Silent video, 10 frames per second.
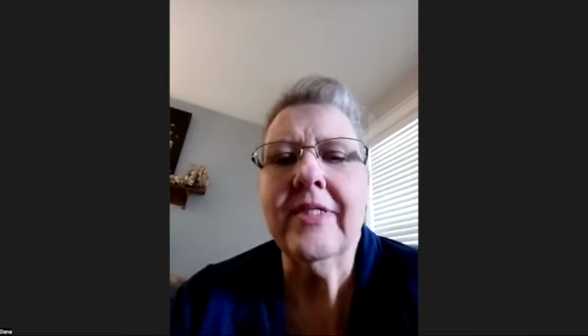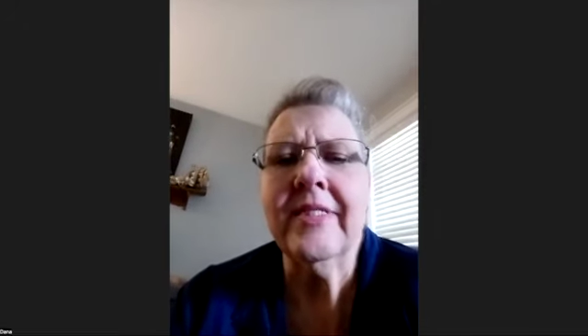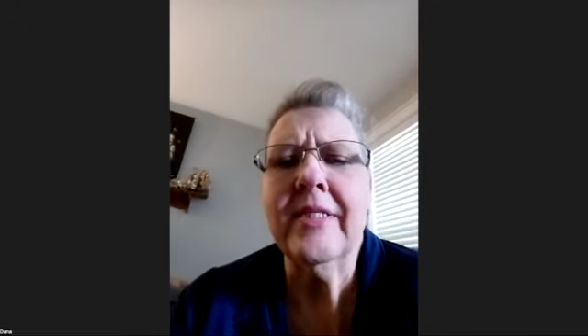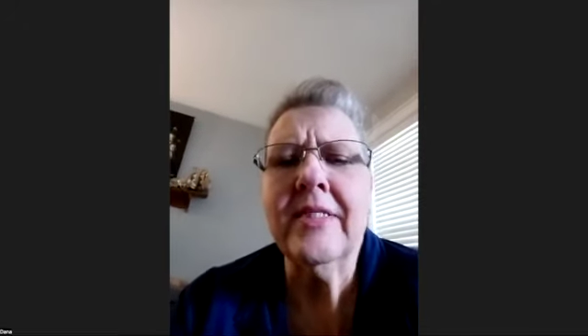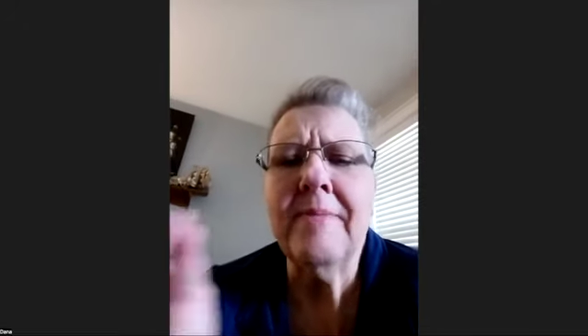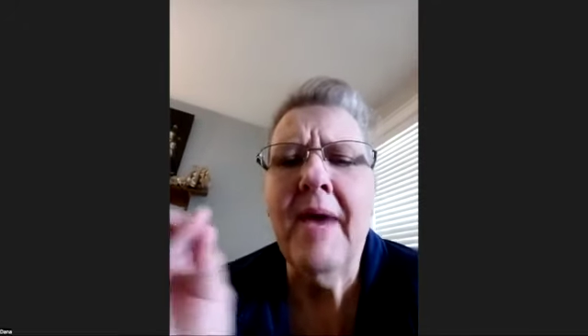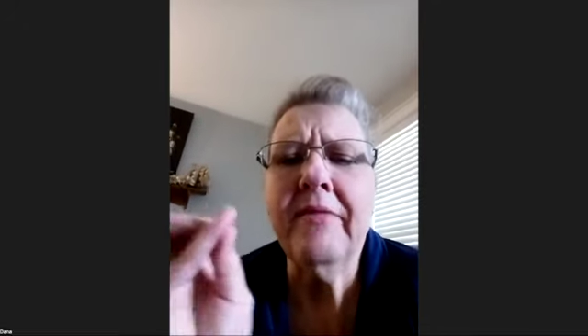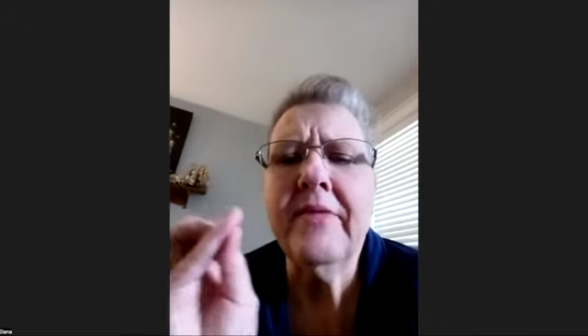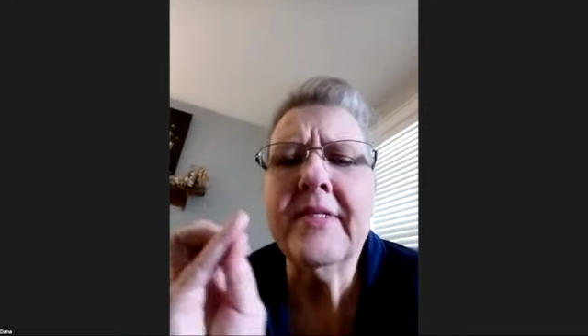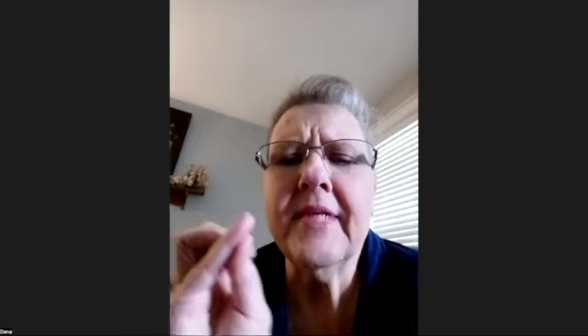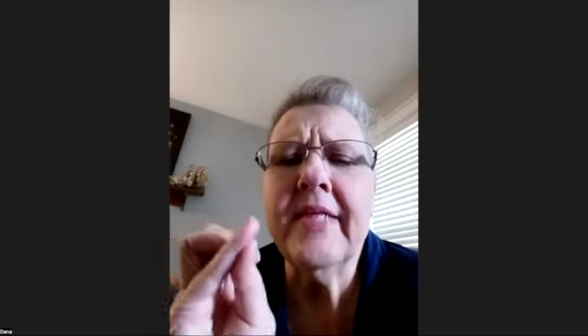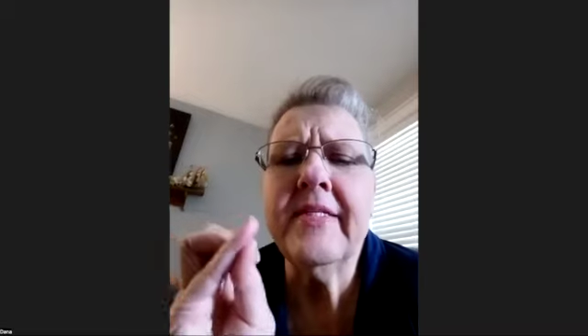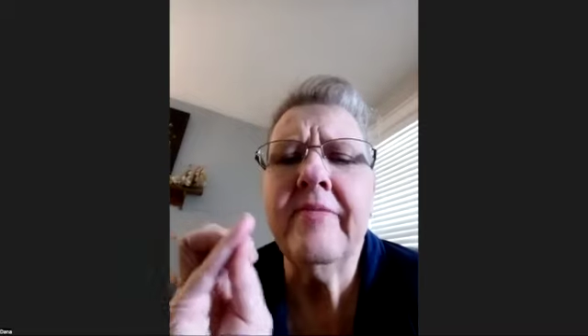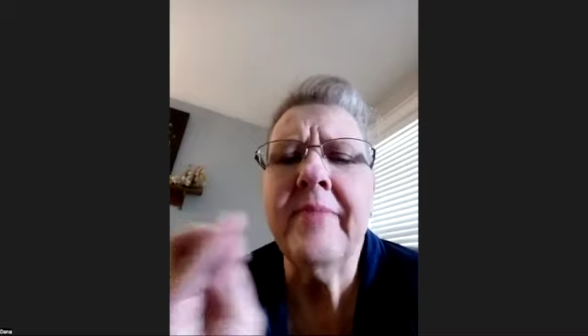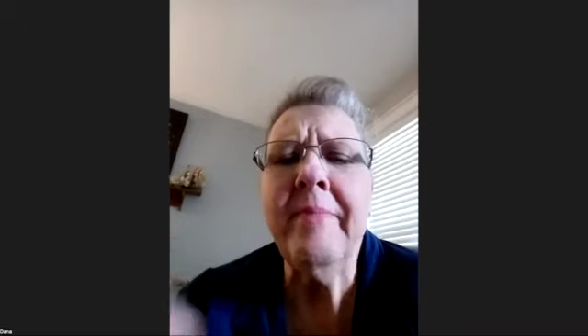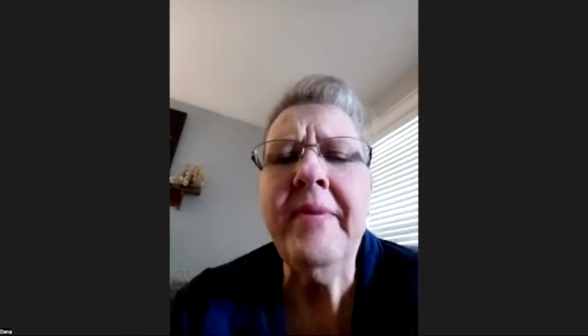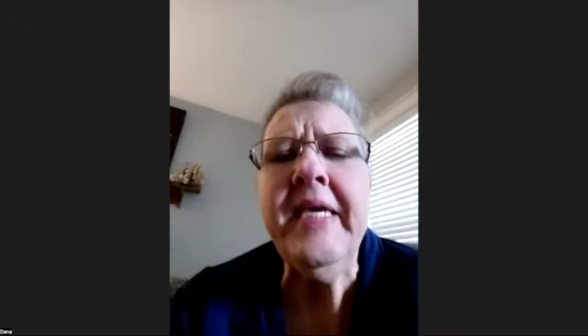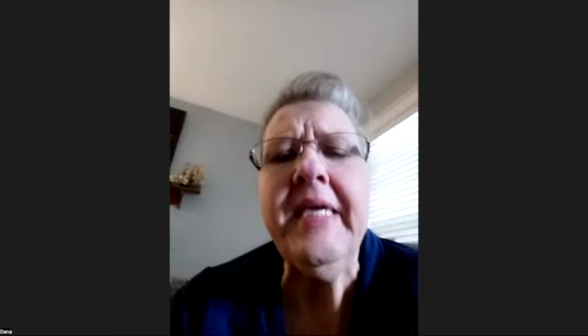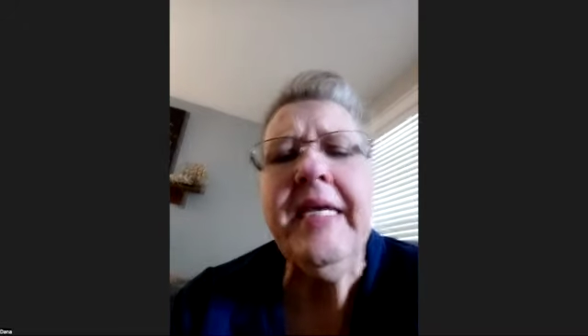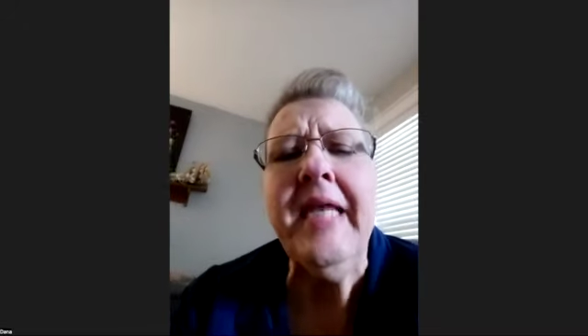It's about the size of my
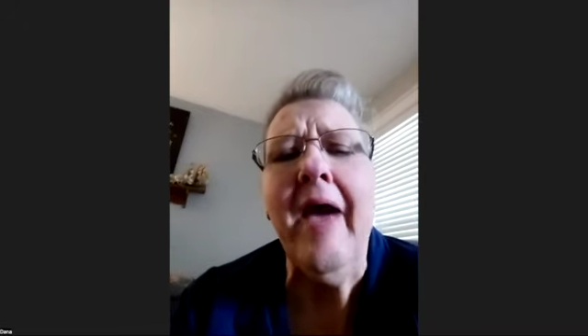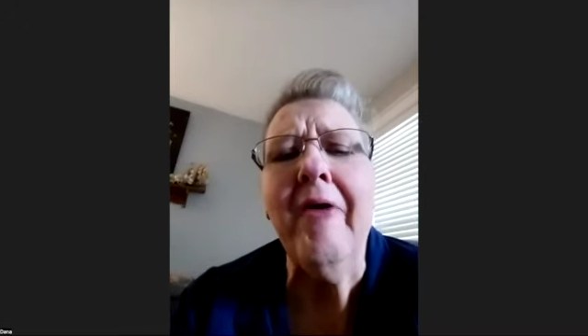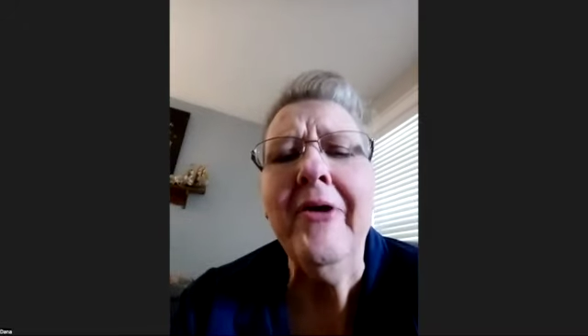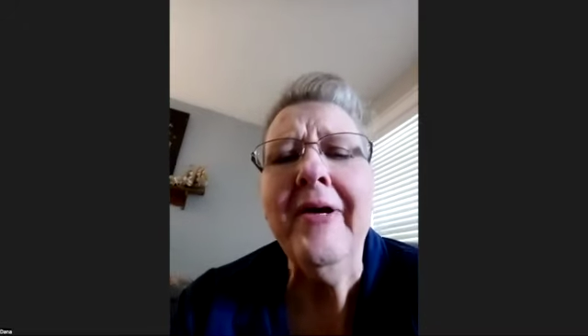pinky now,